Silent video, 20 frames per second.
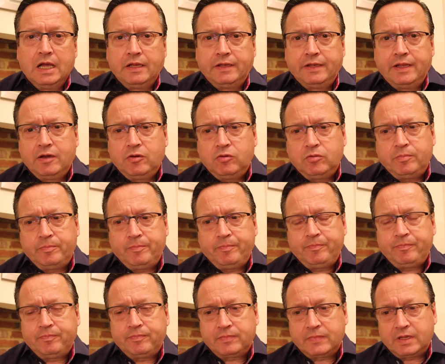Now,
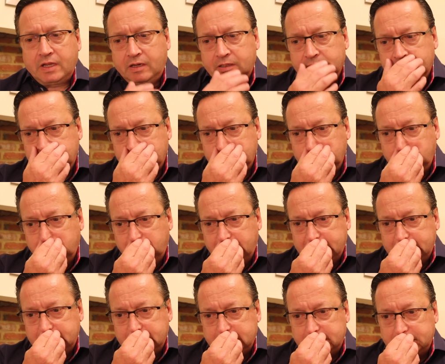I do
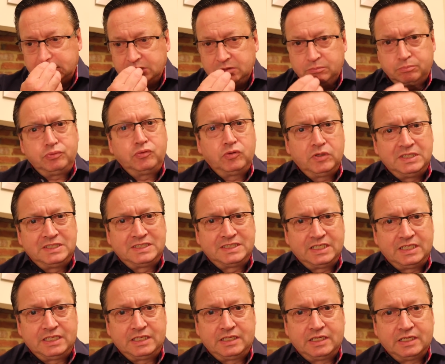want to
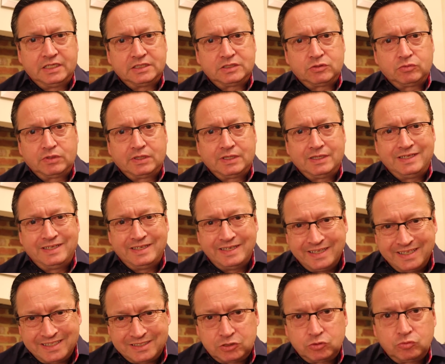precede this with a
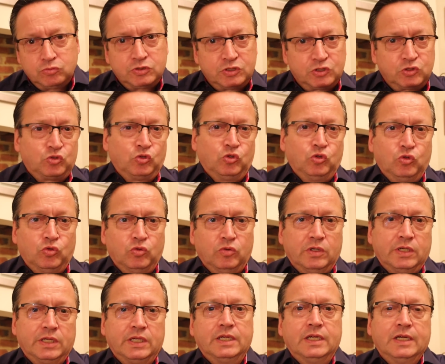little
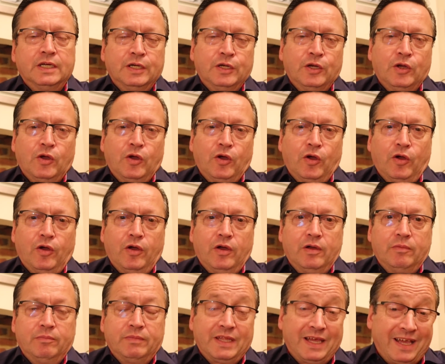story
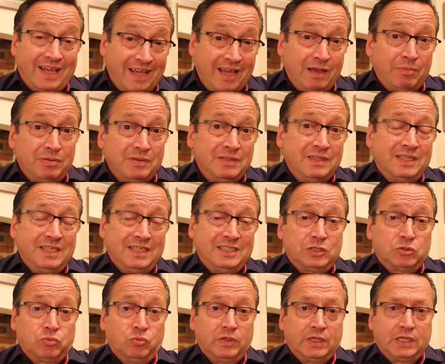that happened
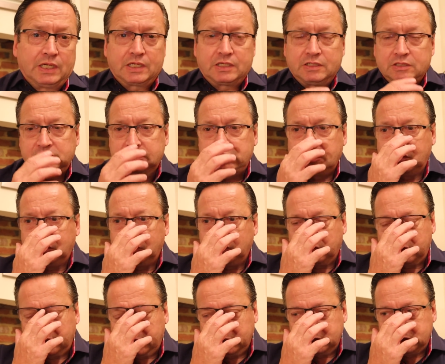this week. So
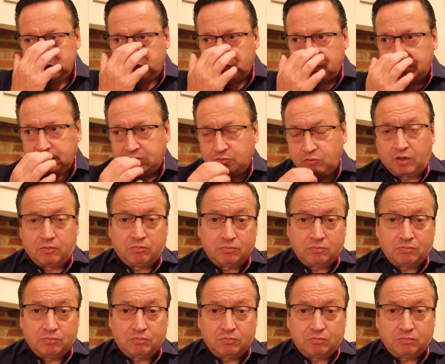this week,